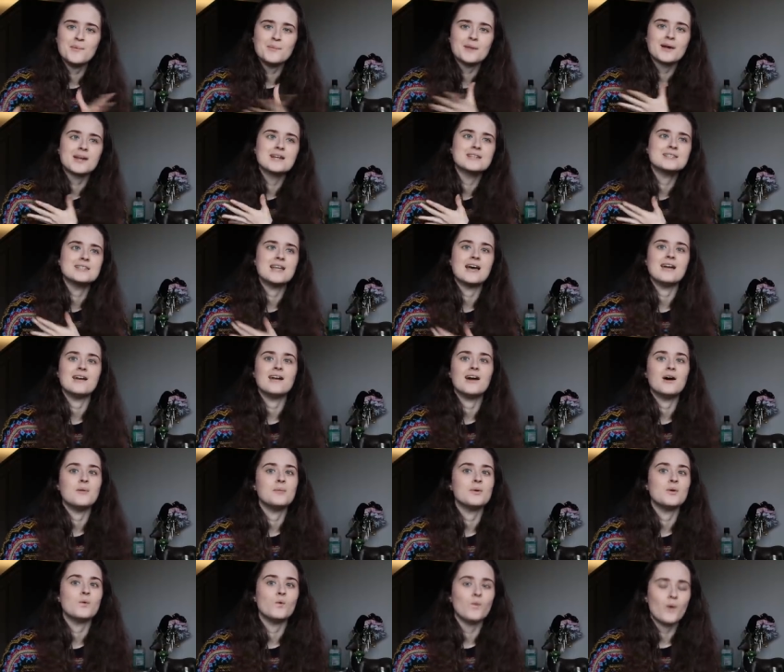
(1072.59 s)
because then
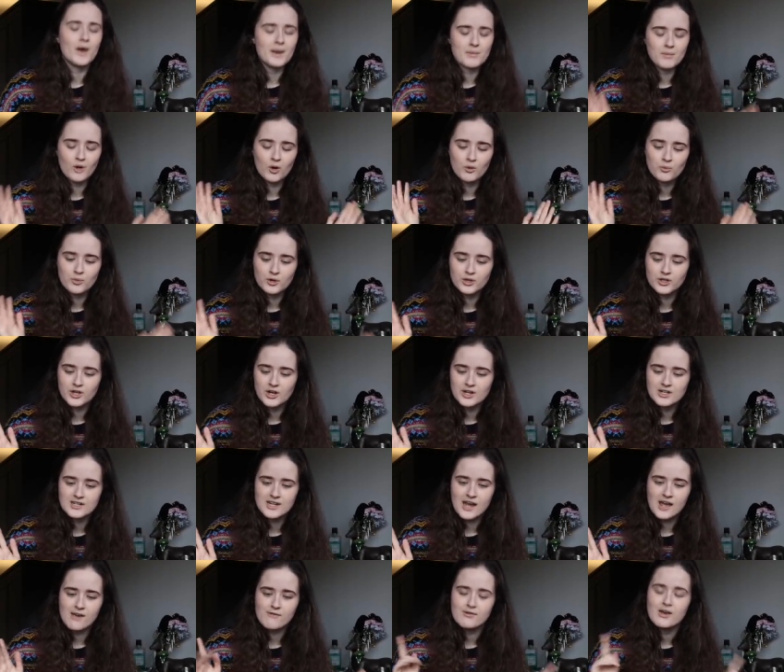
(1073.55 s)
I'll be way more
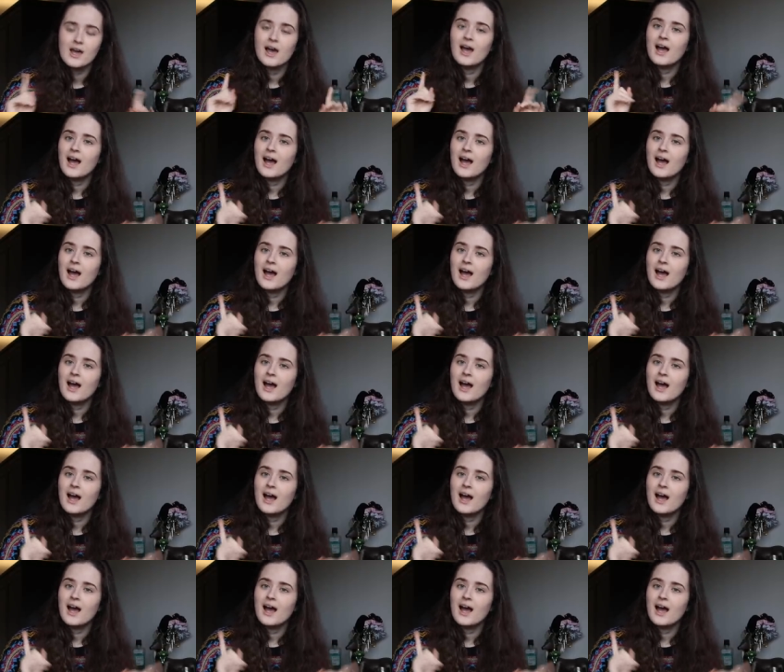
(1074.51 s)
productive.